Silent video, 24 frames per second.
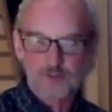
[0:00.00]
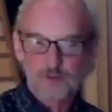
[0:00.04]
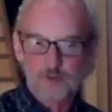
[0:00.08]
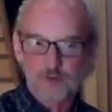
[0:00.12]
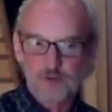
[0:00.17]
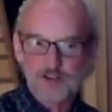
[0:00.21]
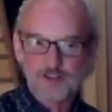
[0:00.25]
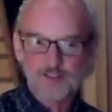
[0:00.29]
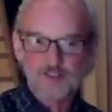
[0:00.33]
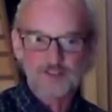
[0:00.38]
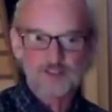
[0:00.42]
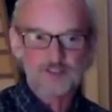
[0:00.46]

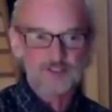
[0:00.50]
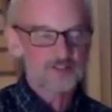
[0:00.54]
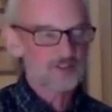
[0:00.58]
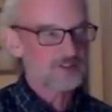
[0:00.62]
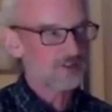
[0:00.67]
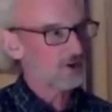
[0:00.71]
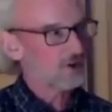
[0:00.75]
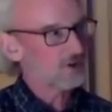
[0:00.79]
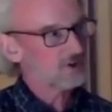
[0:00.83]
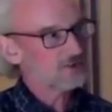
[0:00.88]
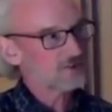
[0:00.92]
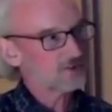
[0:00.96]

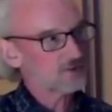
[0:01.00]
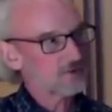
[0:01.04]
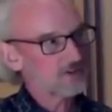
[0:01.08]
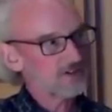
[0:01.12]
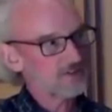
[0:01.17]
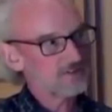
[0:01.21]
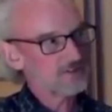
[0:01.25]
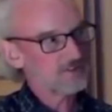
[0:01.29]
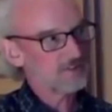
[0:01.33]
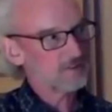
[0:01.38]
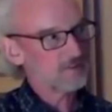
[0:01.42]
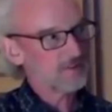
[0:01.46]
craziness, the artist
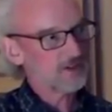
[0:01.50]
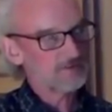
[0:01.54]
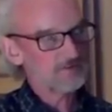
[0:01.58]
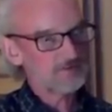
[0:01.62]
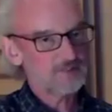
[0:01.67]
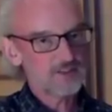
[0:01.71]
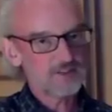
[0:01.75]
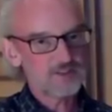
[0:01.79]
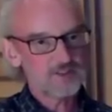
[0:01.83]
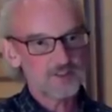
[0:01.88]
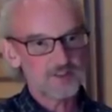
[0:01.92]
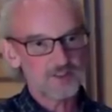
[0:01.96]
craziness about
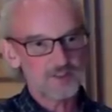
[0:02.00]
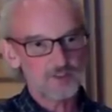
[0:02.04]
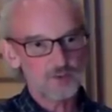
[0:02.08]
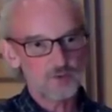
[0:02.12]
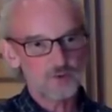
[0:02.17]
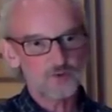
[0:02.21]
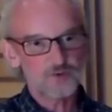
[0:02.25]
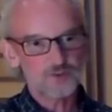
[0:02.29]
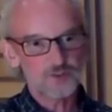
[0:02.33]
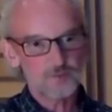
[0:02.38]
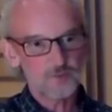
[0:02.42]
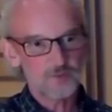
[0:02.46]
finishing
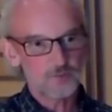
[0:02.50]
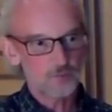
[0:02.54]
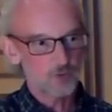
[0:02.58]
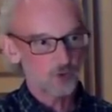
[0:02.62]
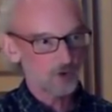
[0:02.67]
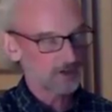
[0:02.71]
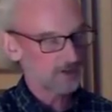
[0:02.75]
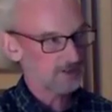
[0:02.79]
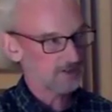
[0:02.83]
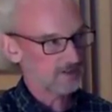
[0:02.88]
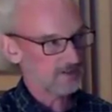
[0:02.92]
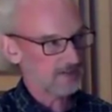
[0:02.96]
used to be
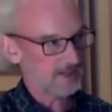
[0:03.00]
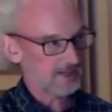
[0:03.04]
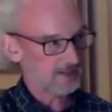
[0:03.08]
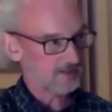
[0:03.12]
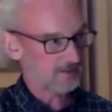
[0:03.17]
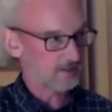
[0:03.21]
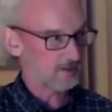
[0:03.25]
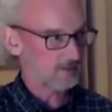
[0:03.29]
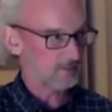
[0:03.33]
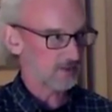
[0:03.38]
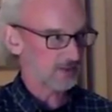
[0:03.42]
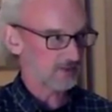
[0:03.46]
more
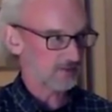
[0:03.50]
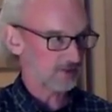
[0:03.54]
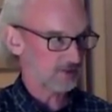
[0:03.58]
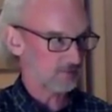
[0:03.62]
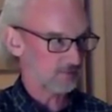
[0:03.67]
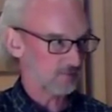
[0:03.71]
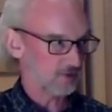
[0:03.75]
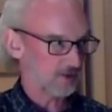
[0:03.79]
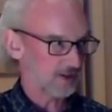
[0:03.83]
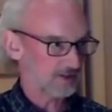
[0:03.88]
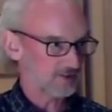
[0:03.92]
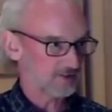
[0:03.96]
contained in the
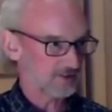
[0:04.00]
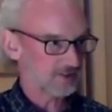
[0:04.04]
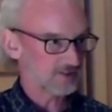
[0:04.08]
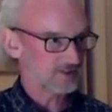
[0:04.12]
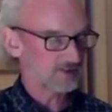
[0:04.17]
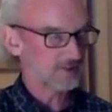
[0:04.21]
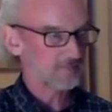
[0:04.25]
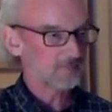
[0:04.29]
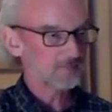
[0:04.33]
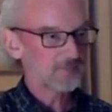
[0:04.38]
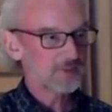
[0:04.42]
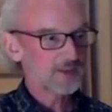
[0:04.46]
mixing
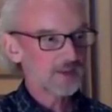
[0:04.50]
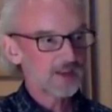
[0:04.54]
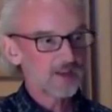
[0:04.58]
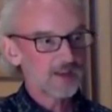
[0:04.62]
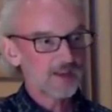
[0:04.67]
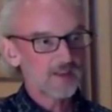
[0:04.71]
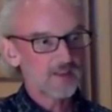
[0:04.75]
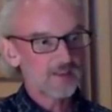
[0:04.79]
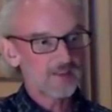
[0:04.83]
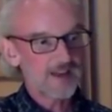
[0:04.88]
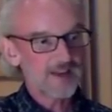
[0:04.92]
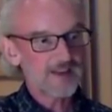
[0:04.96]
process.
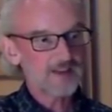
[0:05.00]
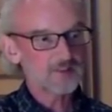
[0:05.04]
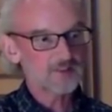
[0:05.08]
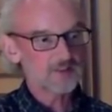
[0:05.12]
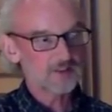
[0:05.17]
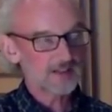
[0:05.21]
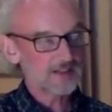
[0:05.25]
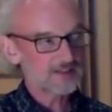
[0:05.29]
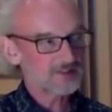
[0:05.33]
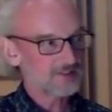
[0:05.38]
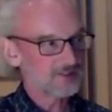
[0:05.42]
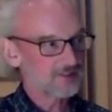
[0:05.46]
That
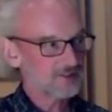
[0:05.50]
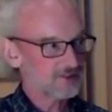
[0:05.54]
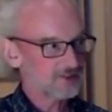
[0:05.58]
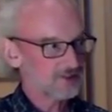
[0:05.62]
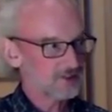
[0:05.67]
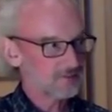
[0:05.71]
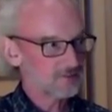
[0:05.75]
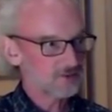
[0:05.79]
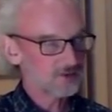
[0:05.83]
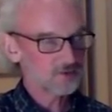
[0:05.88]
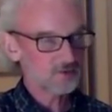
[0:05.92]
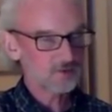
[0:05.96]
has lessened to
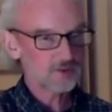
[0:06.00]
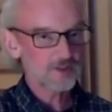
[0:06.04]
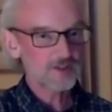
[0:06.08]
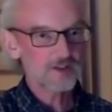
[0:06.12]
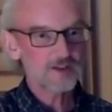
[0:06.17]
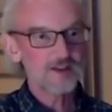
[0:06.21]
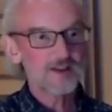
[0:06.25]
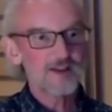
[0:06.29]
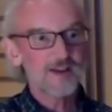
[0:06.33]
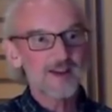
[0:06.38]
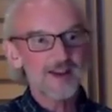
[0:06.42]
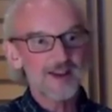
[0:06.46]
some
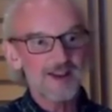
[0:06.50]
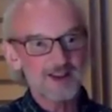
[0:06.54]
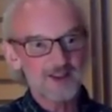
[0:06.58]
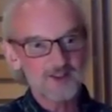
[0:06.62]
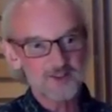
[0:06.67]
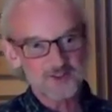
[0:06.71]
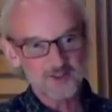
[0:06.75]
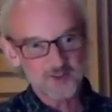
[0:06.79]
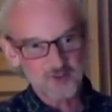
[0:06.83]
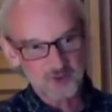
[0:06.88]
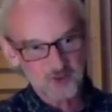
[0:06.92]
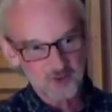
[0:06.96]
degree,
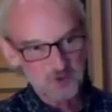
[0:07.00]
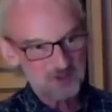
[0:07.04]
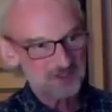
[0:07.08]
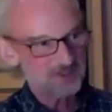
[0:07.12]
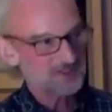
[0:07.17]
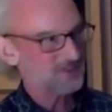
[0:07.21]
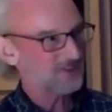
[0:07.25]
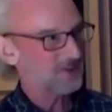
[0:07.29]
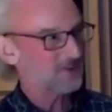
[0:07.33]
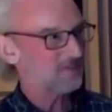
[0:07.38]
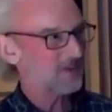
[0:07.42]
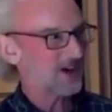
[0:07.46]
and it's
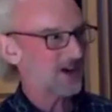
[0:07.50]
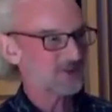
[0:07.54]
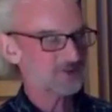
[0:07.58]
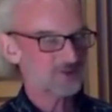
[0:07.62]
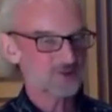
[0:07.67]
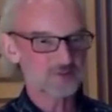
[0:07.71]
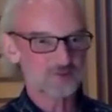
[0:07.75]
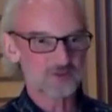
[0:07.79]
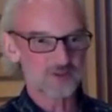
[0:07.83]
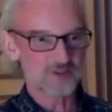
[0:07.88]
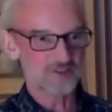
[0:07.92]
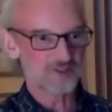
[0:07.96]
increased in the
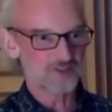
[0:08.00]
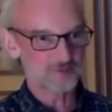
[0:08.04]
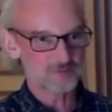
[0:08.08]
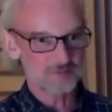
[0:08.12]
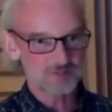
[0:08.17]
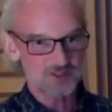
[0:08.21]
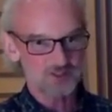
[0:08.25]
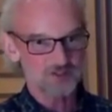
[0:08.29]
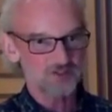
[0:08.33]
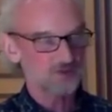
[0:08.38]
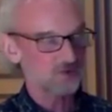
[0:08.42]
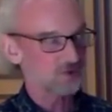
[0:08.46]
mastering process,
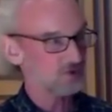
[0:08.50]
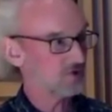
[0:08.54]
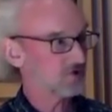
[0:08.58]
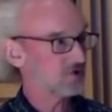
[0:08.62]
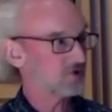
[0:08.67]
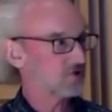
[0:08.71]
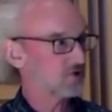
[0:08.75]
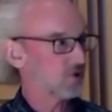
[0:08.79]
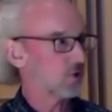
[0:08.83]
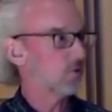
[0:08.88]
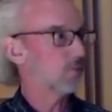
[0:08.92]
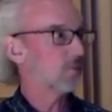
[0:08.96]
because there is
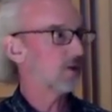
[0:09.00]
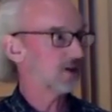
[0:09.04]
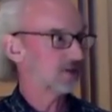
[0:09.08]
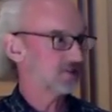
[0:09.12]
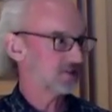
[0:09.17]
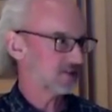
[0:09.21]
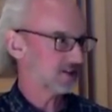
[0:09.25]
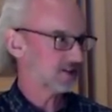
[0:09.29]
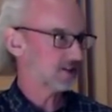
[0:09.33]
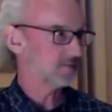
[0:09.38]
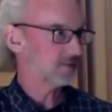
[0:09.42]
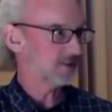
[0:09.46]
so
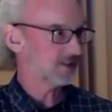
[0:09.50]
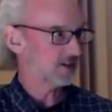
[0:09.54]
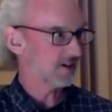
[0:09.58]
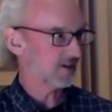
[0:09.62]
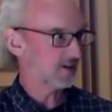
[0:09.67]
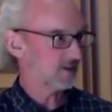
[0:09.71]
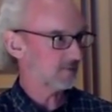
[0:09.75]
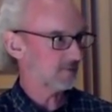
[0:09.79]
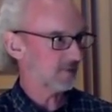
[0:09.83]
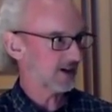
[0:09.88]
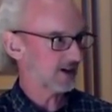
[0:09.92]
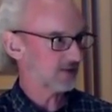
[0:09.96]
much that can be
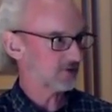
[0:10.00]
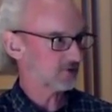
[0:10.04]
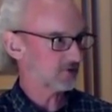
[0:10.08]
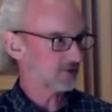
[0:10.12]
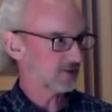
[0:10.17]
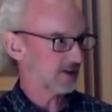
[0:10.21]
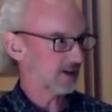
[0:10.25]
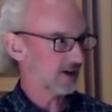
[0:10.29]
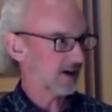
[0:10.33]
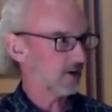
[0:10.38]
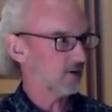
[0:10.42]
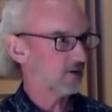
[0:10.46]
done in
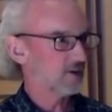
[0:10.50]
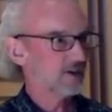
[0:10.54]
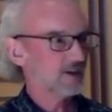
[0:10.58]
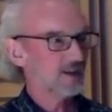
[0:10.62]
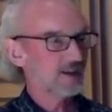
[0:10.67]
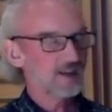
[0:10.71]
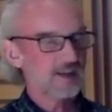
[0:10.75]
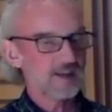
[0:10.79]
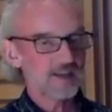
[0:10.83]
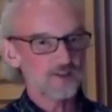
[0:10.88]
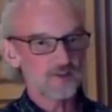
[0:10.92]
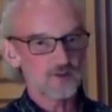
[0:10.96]
mastering now.
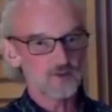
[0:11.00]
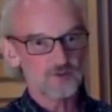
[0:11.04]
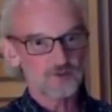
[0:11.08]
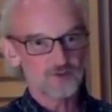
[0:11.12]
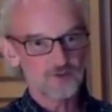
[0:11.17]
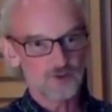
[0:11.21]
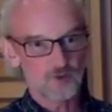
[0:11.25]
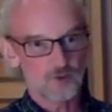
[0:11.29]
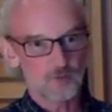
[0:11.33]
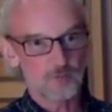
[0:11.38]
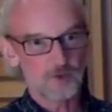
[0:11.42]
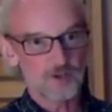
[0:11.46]
And
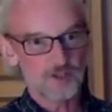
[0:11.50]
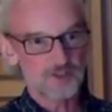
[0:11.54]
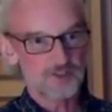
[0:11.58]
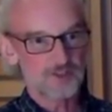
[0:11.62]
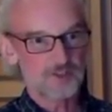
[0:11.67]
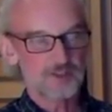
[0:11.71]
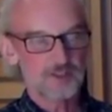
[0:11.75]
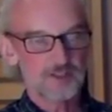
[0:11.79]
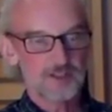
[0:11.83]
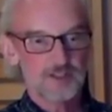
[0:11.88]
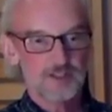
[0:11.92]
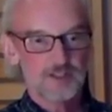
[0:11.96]
there's so
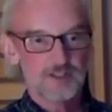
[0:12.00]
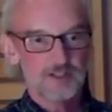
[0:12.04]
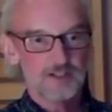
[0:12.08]
much,